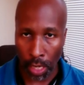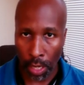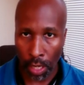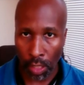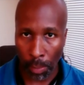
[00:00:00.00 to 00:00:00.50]

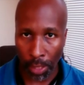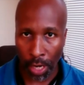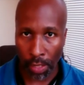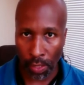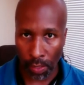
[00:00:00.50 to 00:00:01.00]
So
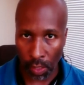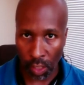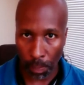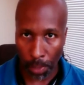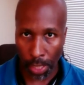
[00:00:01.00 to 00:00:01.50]
because this is a
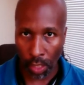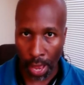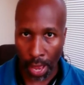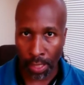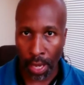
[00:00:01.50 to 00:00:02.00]
speech
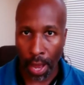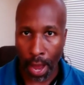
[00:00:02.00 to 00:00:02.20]
class,